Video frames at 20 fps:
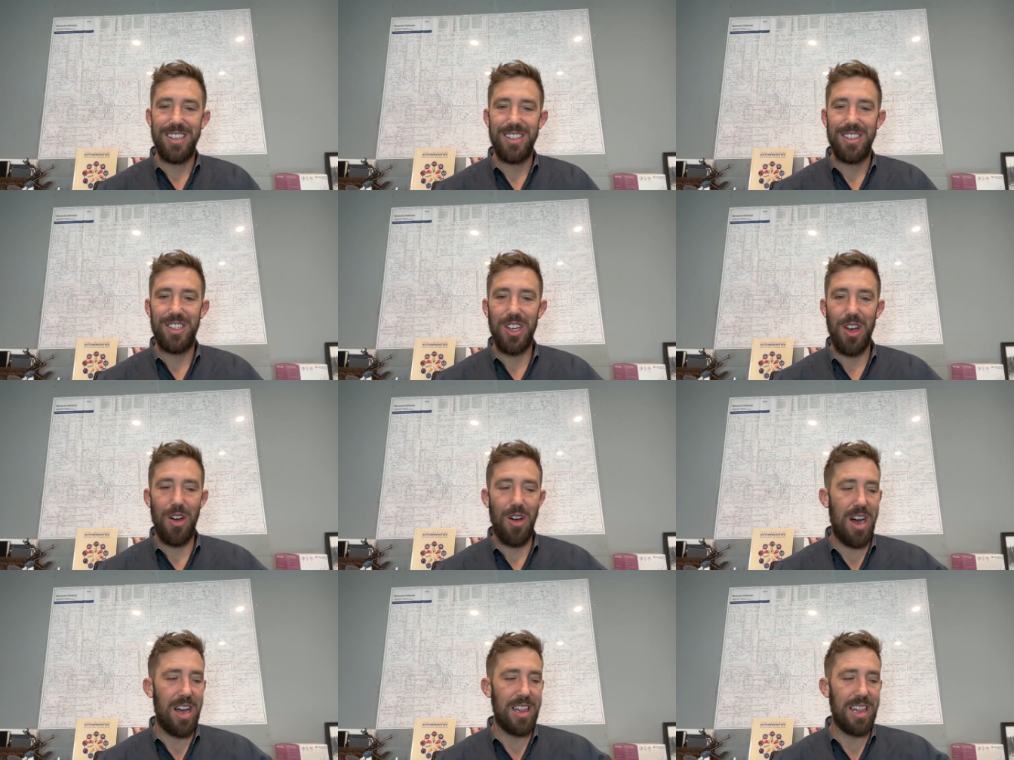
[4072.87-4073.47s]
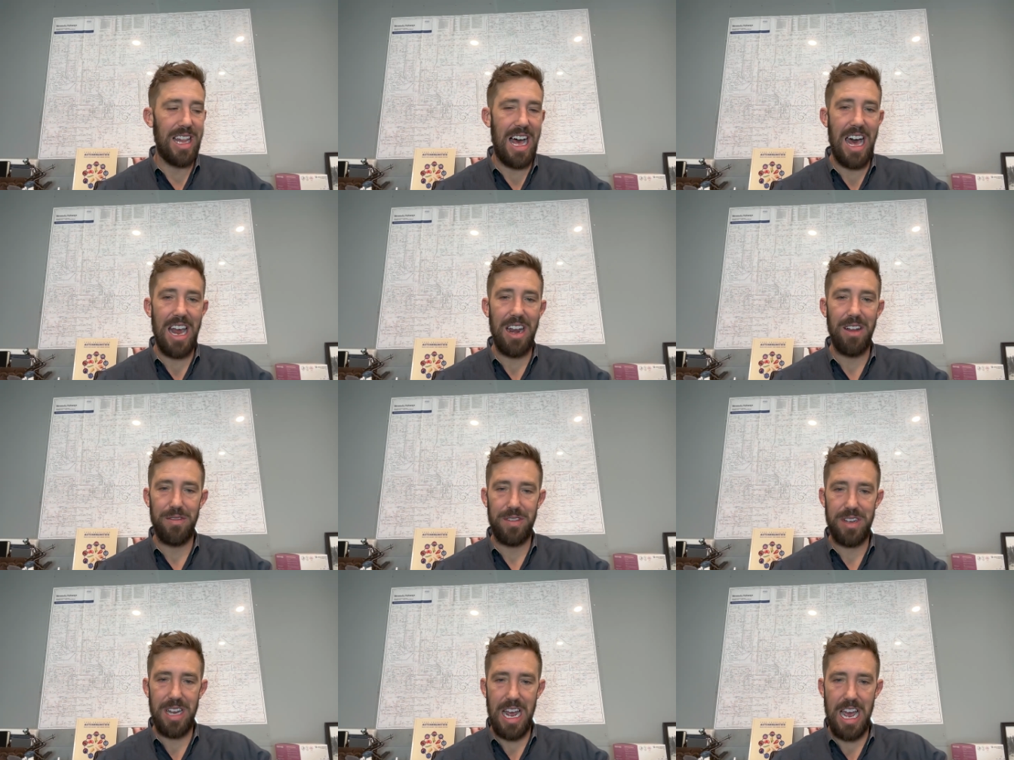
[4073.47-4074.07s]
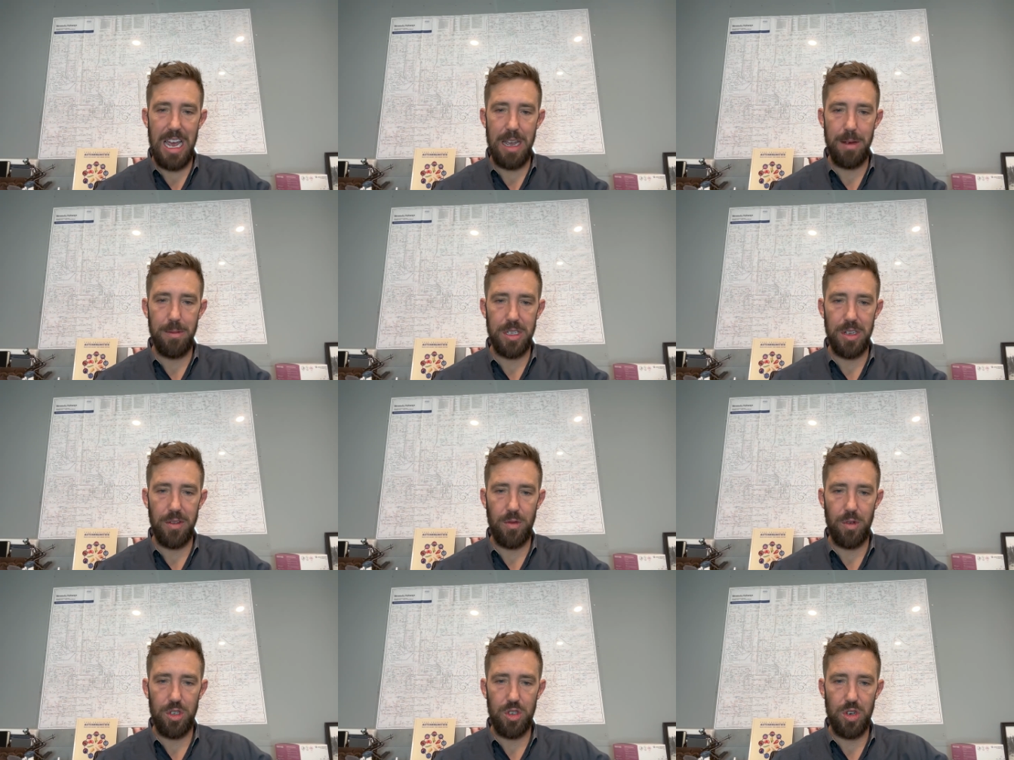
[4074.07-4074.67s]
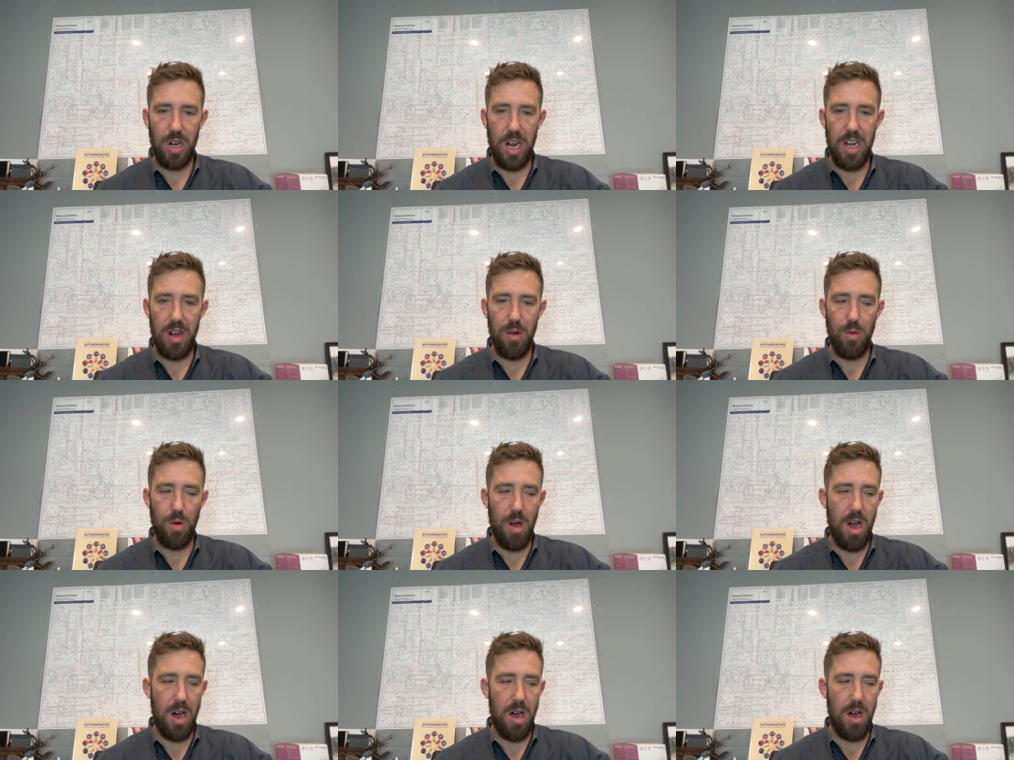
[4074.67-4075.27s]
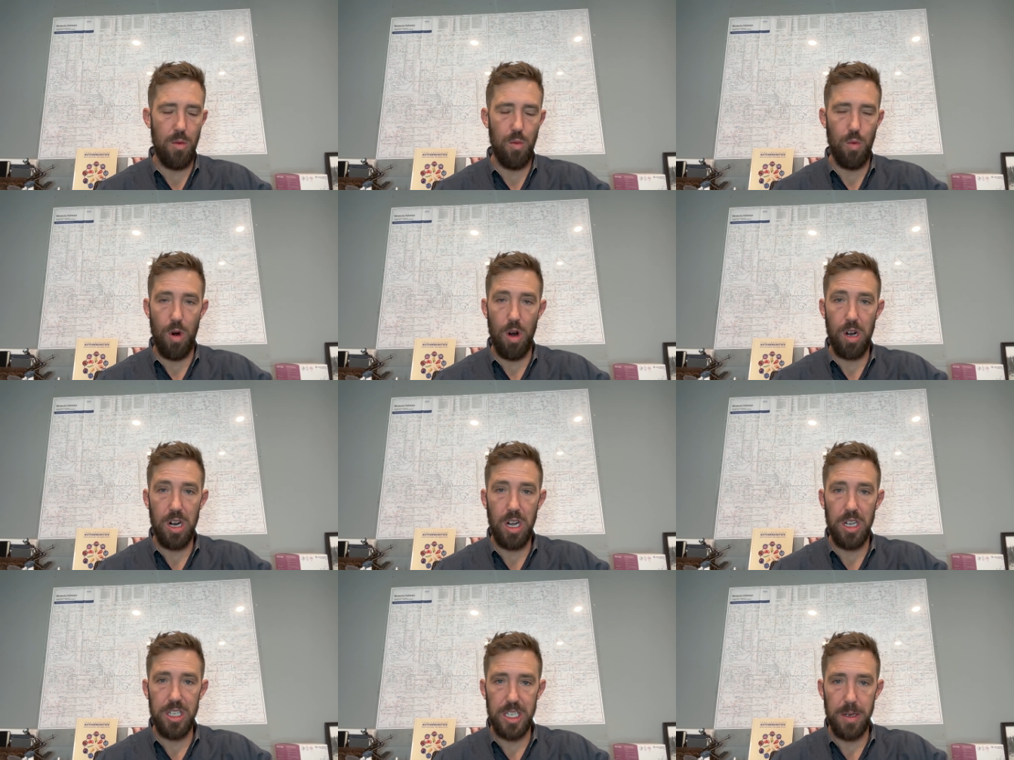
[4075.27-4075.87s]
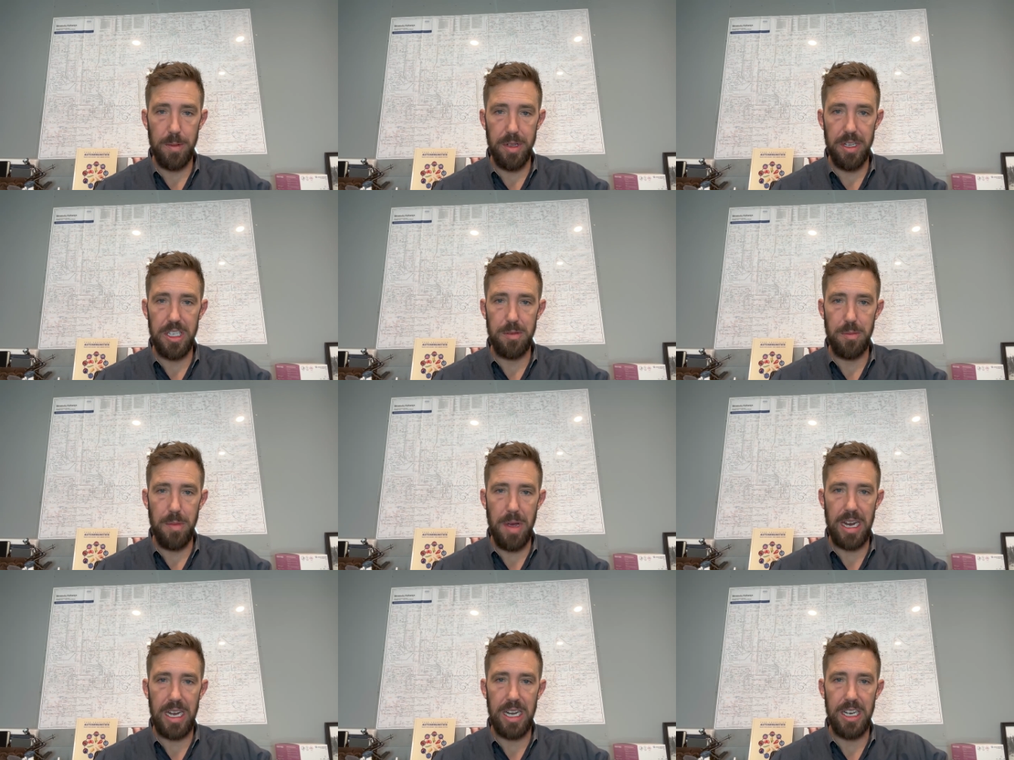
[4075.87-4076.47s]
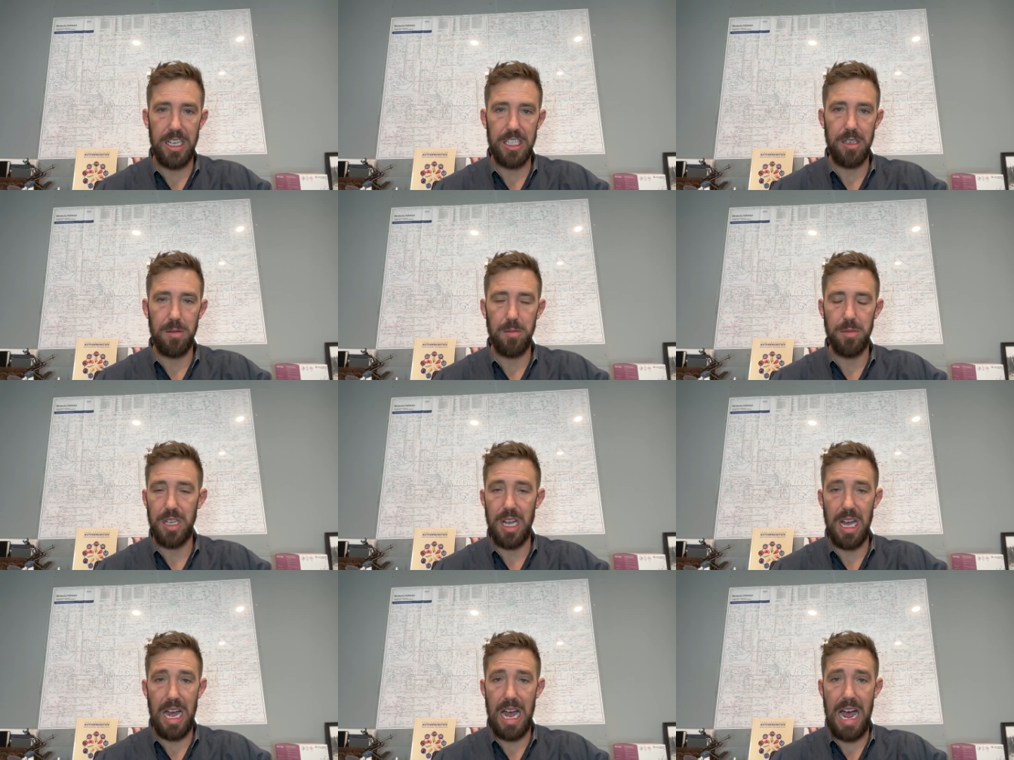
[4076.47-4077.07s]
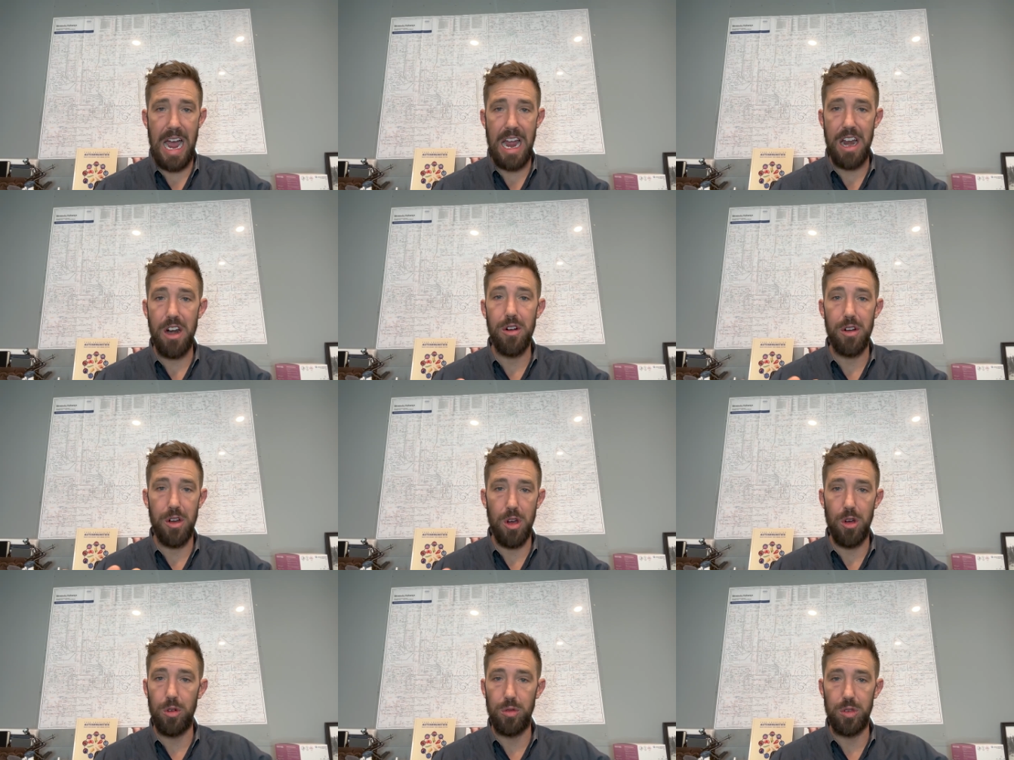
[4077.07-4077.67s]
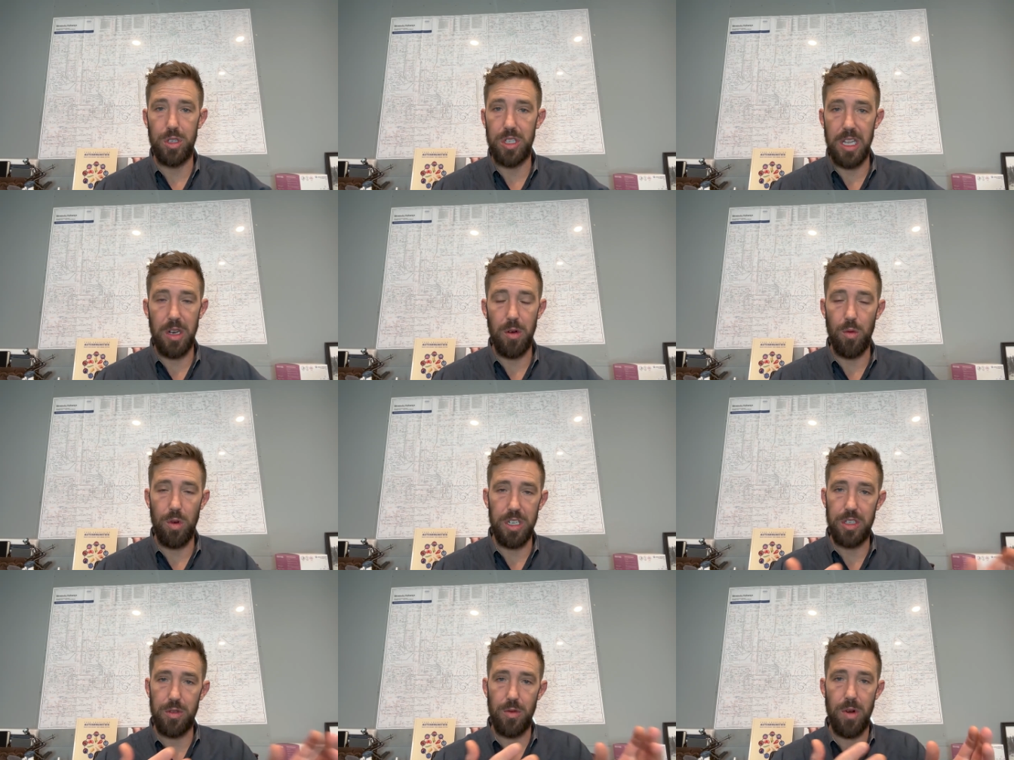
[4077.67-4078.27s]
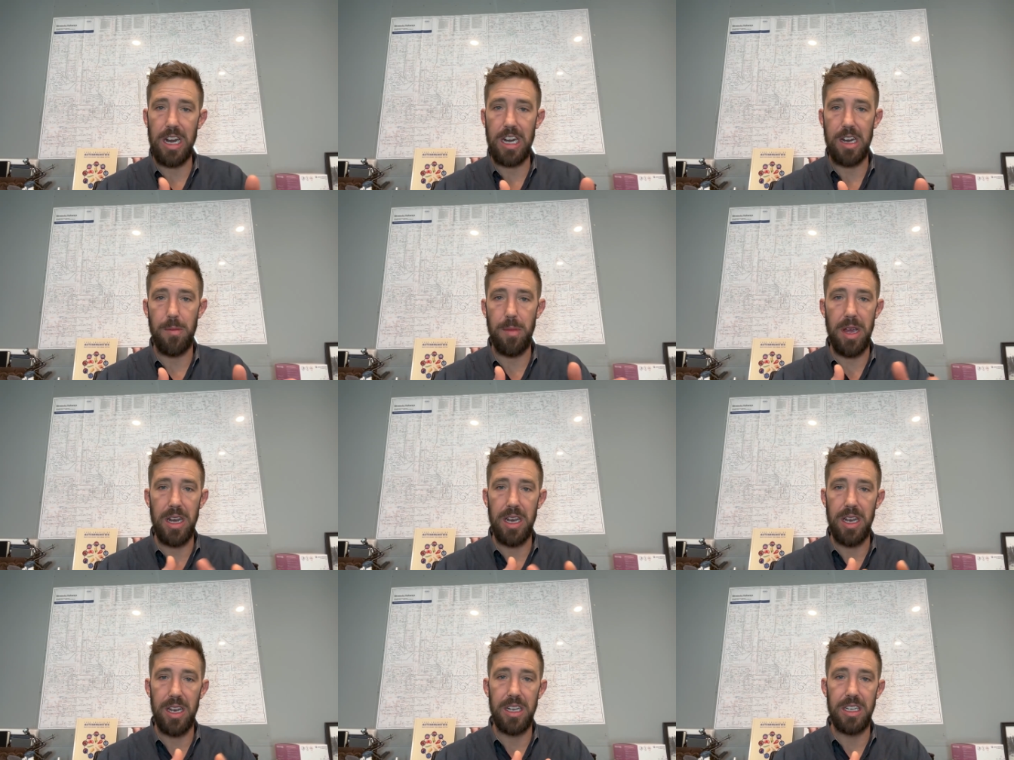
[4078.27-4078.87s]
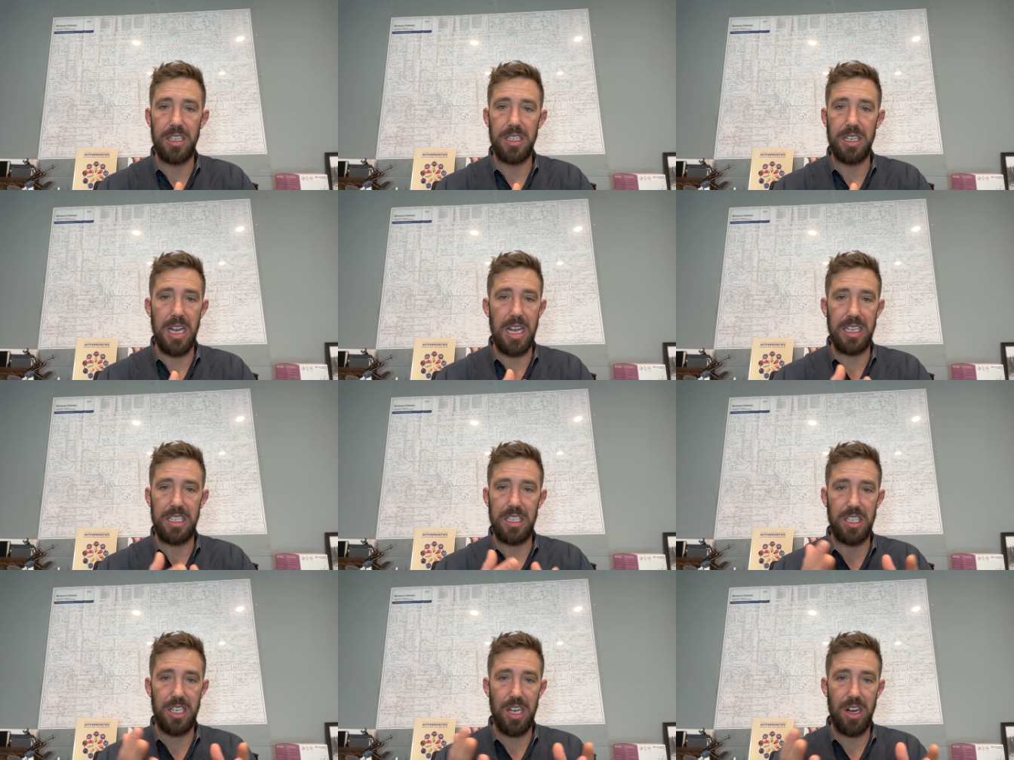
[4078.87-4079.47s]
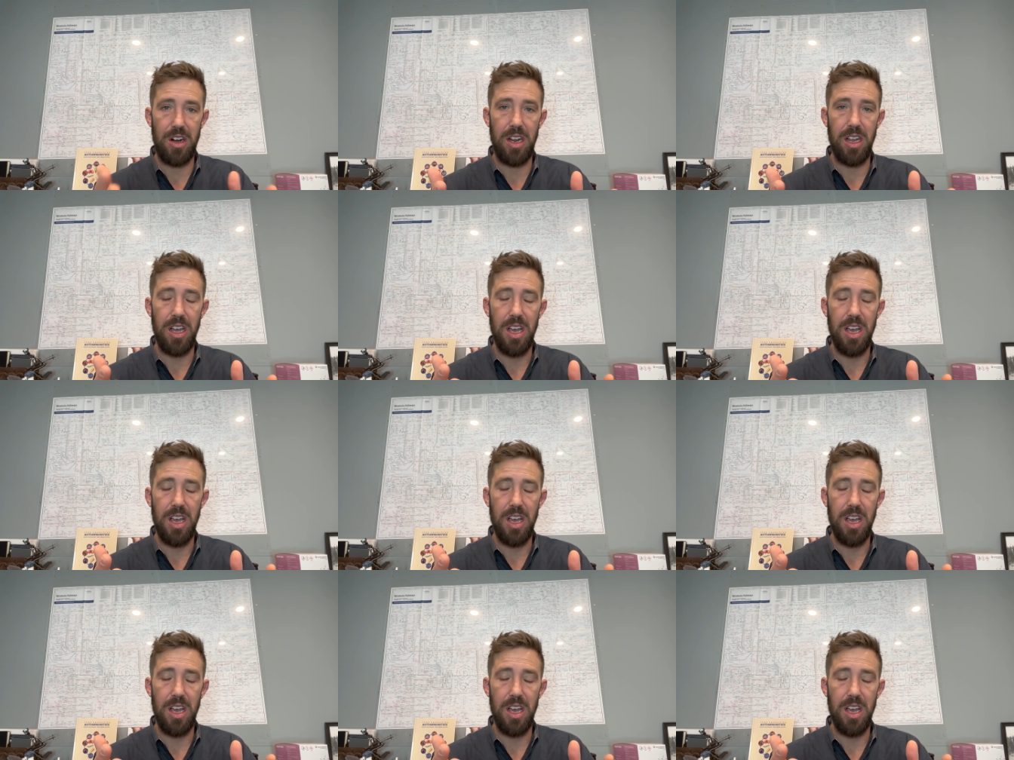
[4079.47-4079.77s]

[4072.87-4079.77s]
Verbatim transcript: So a lot of times, if we're trying to uh, work on some of these mechanisms, a higher dose than what's recommended is necessary.